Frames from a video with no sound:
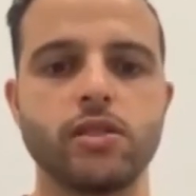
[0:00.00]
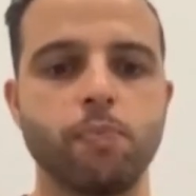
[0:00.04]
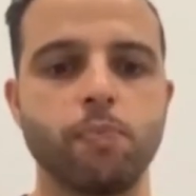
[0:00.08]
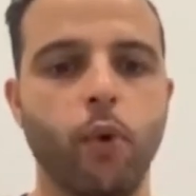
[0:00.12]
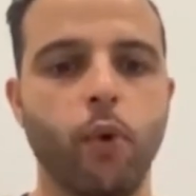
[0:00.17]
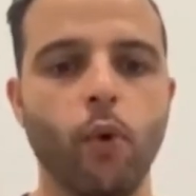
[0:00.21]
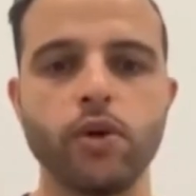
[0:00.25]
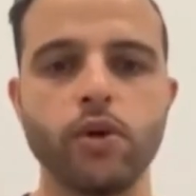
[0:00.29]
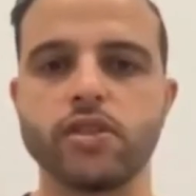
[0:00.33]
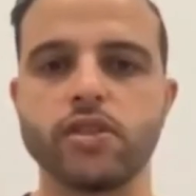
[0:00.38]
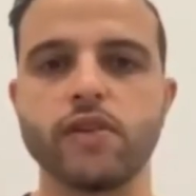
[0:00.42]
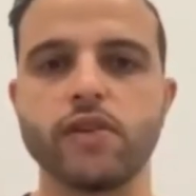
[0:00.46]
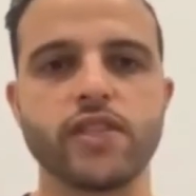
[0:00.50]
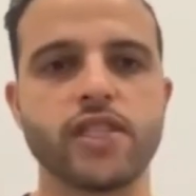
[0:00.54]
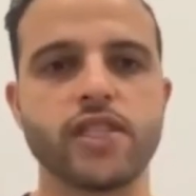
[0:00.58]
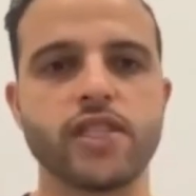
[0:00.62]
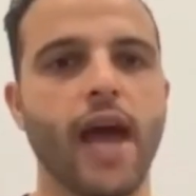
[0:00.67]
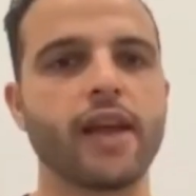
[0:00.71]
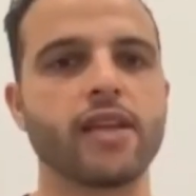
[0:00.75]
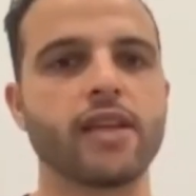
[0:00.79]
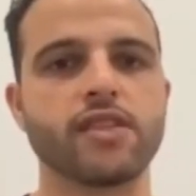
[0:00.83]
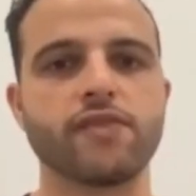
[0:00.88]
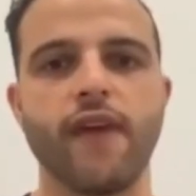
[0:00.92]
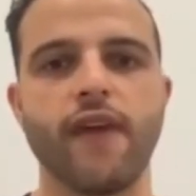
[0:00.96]
points of
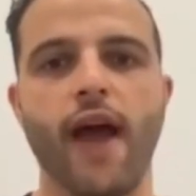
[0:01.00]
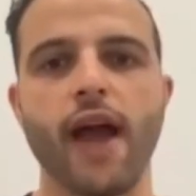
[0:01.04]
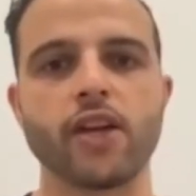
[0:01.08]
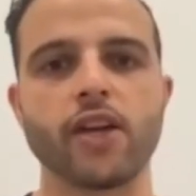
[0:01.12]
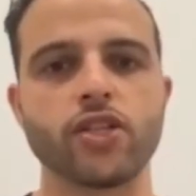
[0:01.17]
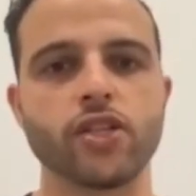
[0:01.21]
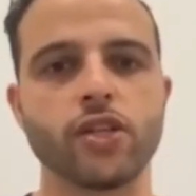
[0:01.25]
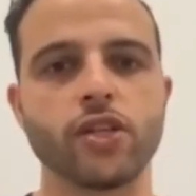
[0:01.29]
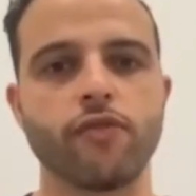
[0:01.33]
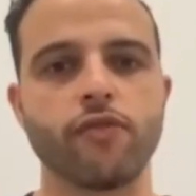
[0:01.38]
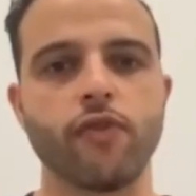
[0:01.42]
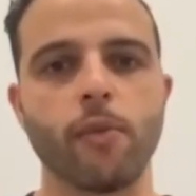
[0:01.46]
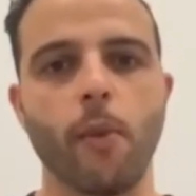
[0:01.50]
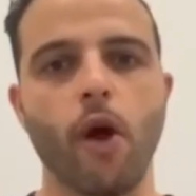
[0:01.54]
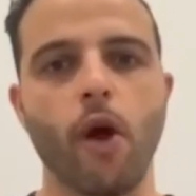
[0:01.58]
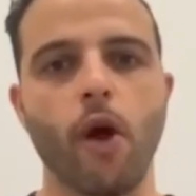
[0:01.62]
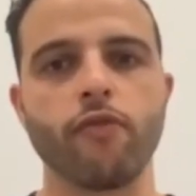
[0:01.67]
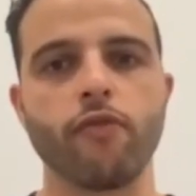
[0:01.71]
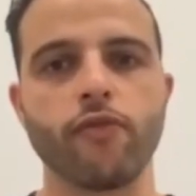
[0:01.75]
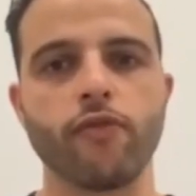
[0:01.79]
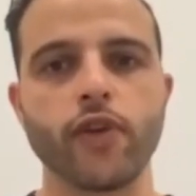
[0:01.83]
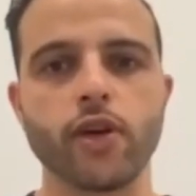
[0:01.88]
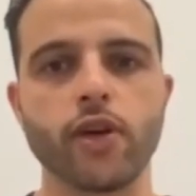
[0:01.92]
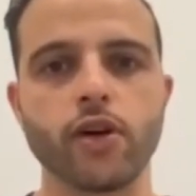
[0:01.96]
satisfaction from our
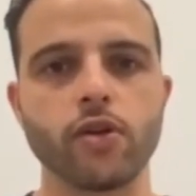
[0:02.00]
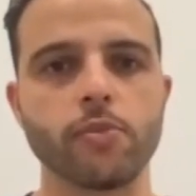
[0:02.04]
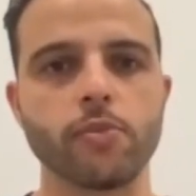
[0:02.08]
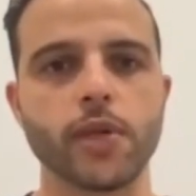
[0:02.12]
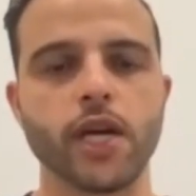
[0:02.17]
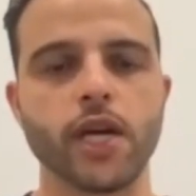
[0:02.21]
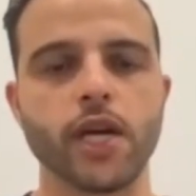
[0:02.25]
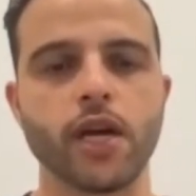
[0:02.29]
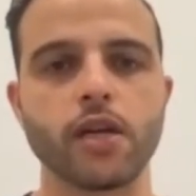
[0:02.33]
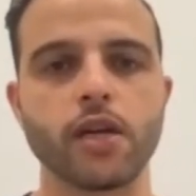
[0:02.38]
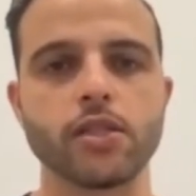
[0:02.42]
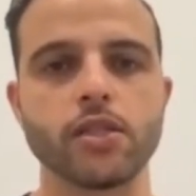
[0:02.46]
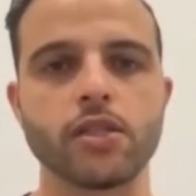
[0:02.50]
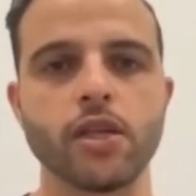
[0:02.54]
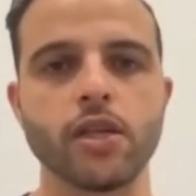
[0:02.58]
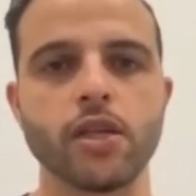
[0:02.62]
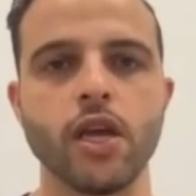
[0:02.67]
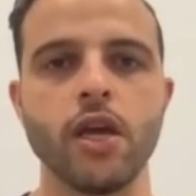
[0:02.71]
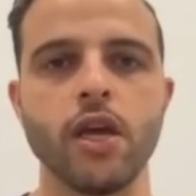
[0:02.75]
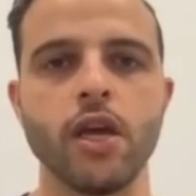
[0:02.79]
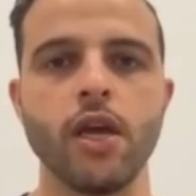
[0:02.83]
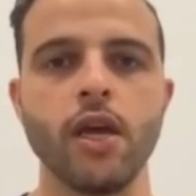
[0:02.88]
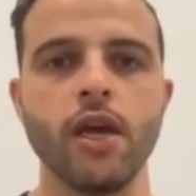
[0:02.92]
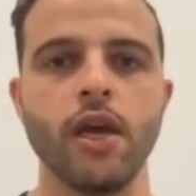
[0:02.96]
field, because
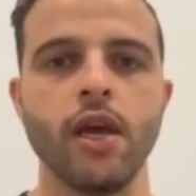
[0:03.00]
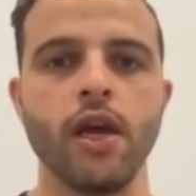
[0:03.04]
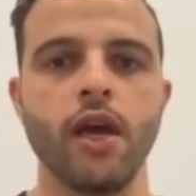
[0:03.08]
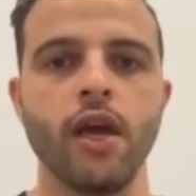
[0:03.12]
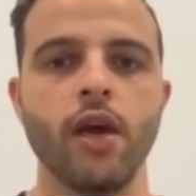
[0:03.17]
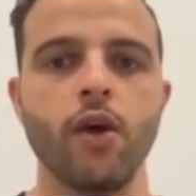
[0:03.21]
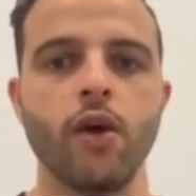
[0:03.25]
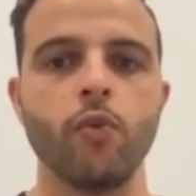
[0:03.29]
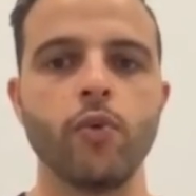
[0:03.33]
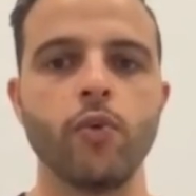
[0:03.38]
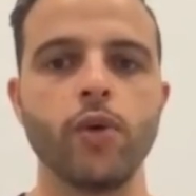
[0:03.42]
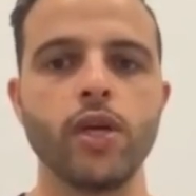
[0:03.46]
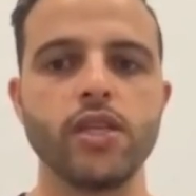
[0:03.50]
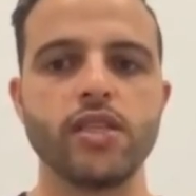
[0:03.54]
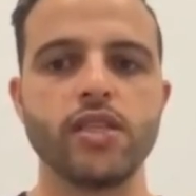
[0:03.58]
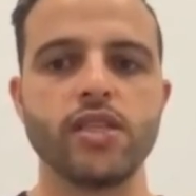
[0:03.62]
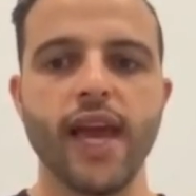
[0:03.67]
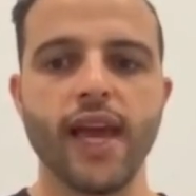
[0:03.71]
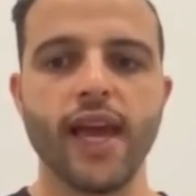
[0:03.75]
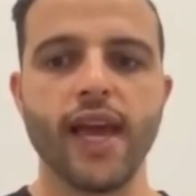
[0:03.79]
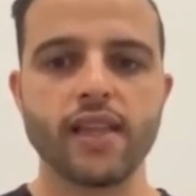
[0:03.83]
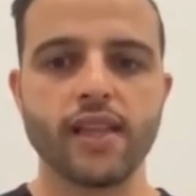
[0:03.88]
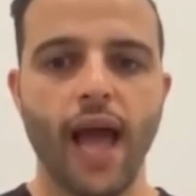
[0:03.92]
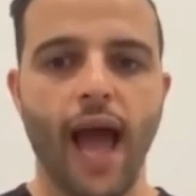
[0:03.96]
we
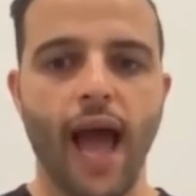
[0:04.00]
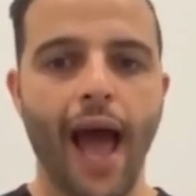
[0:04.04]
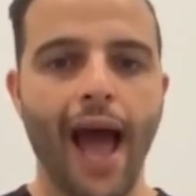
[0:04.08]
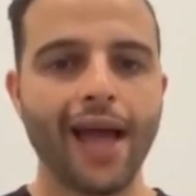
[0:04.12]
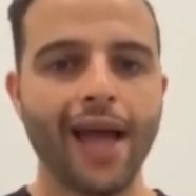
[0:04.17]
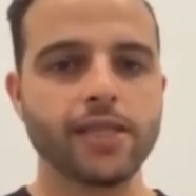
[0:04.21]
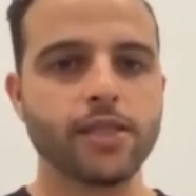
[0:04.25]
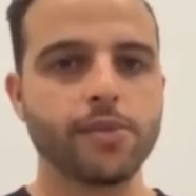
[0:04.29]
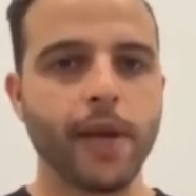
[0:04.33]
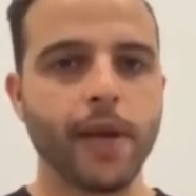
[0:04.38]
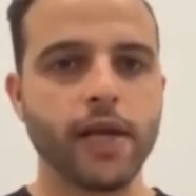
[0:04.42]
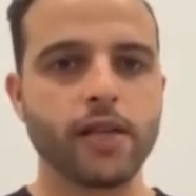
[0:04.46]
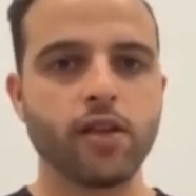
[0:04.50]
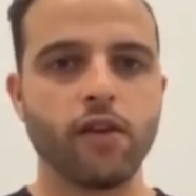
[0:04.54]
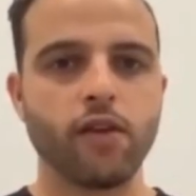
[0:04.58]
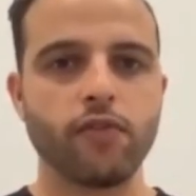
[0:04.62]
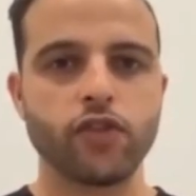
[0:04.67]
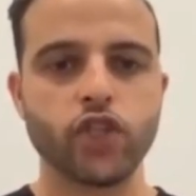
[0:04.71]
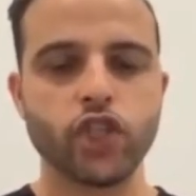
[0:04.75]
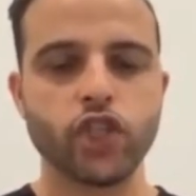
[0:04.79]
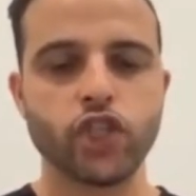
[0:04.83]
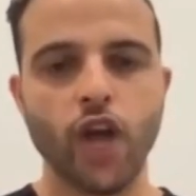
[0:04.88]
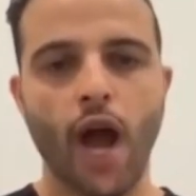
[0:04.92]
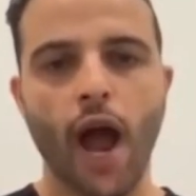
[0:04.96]
take the aspect of
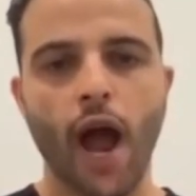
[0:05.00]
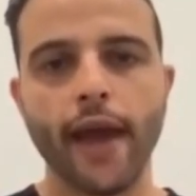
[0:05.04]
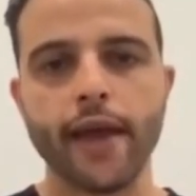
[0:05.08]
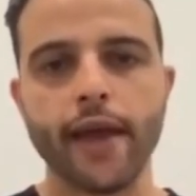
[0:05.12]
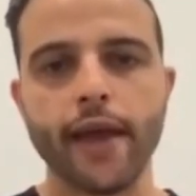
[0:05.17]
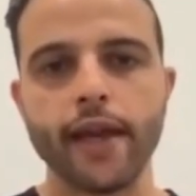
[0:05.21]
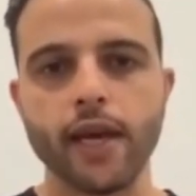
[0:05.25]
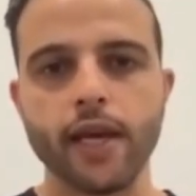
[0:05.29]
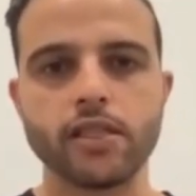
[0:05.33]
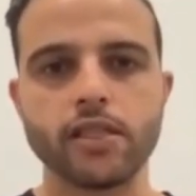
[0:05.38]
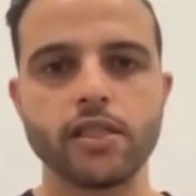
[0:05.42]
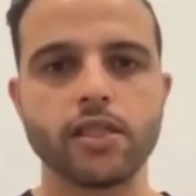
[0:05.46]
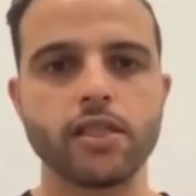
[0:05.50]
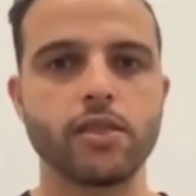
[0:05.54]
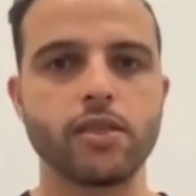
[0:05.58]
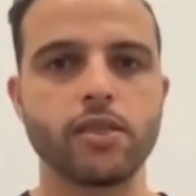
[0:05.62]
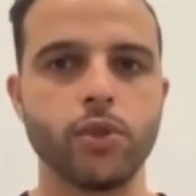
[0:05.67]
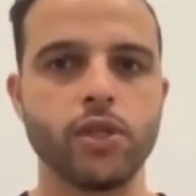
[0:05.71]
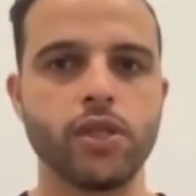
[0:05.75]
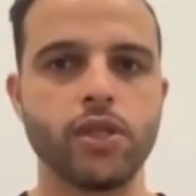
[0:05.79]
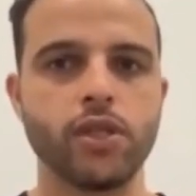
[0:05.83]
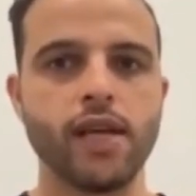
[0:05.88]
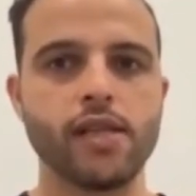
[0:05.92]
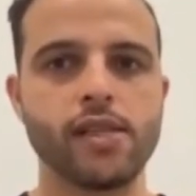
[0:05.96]
shyness,
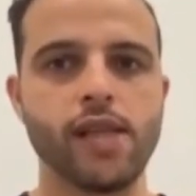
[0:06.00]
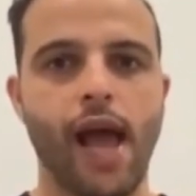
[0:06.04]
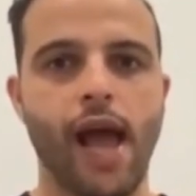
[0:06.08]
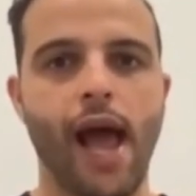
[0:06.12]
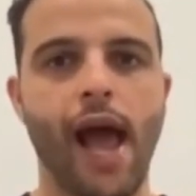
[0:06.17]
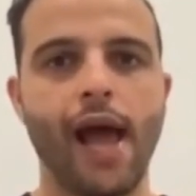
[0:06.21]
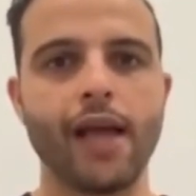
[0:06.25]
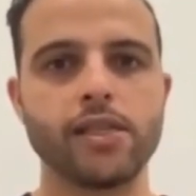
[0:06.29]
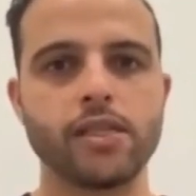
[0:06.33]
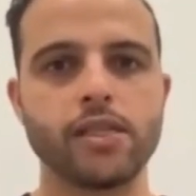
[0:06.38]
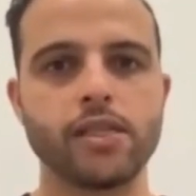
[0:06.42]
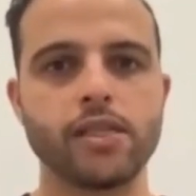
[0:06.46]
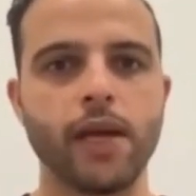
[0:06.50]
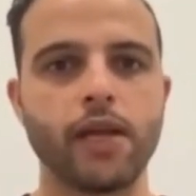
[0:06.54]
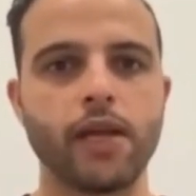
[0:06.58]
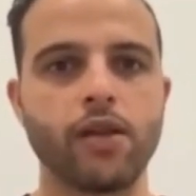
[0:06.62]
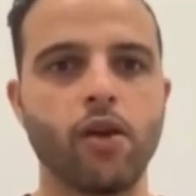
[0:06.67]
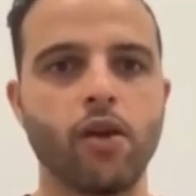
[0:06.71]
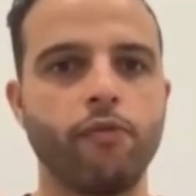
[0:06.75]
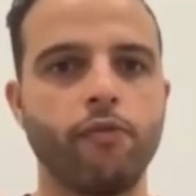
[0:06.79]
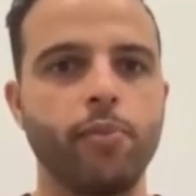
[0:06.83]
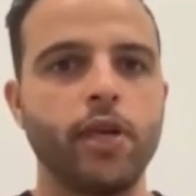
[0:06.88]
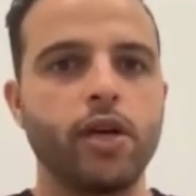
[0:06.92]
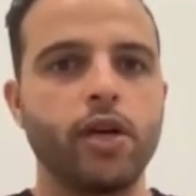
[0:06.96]
we take the aspect
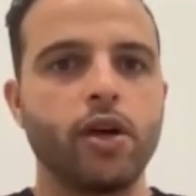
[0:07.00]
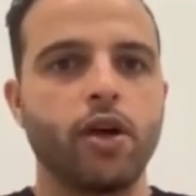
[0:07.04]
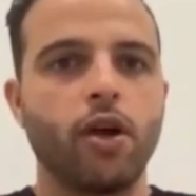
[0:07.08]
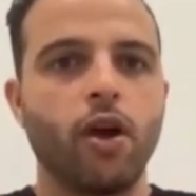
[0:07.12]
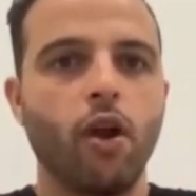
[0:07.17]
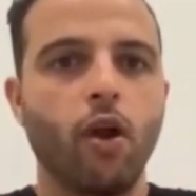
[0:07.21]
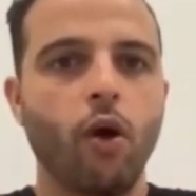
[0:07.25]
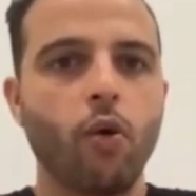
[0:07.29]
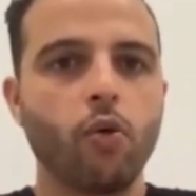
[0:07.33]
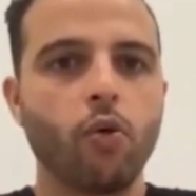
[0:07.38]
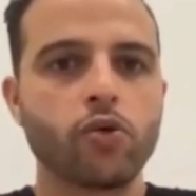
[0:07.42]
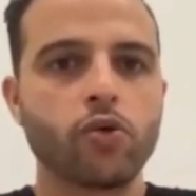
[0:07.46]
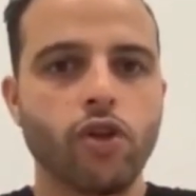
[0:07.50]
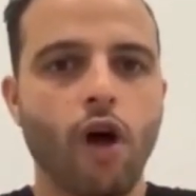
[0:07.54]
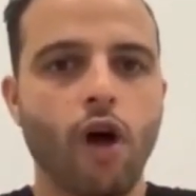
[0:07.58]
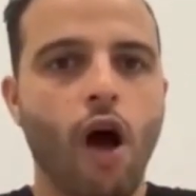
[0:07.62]
of being closed